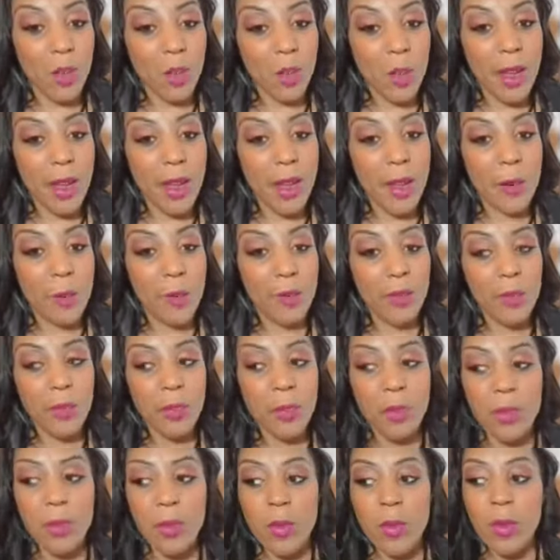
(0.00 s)
right?
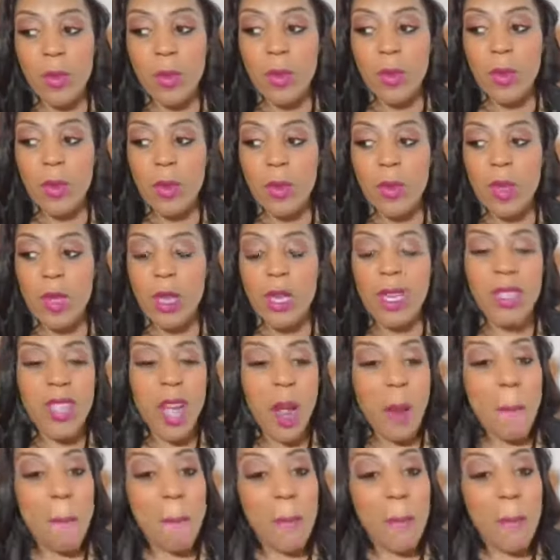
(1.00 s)
Is our